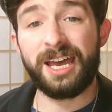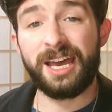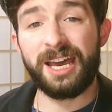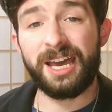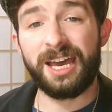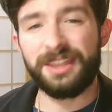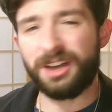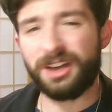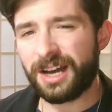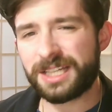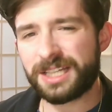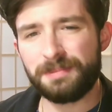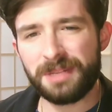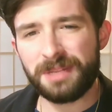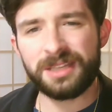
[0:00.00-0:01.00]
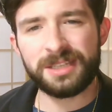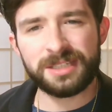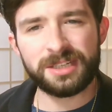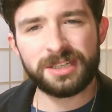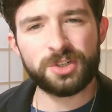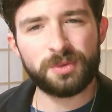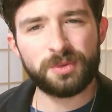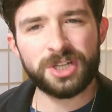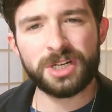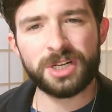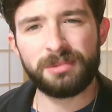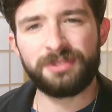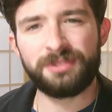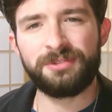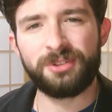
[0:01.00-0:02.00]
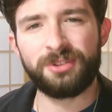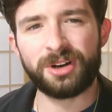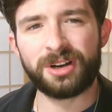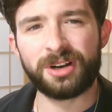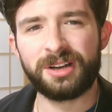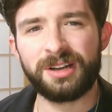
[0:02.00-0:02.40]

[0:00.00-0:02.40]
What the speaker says: and the Hawks have been in this situation before.